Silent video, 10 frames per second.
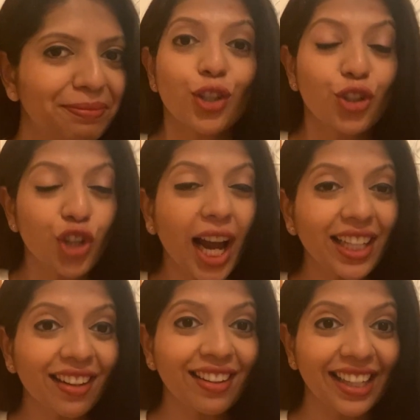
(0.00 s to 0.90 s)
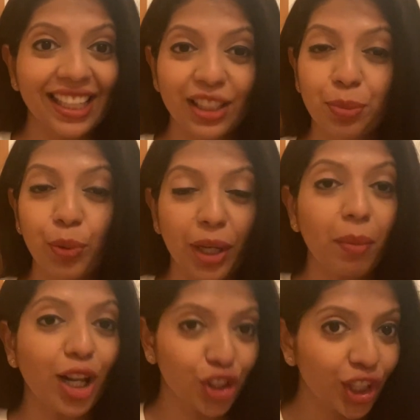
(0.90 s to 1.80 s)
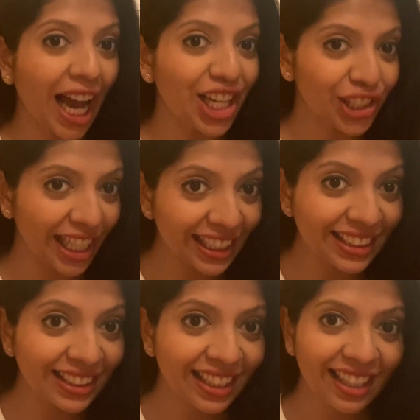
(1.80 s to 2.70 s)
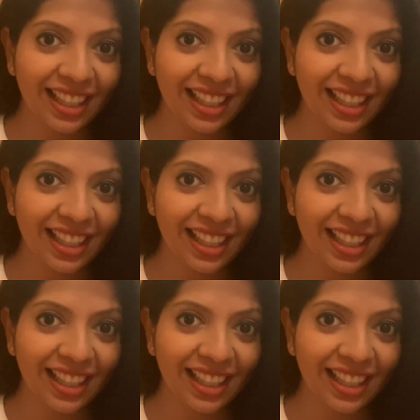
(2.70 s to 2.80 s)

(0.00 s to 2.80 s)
So China is pretty much cashless.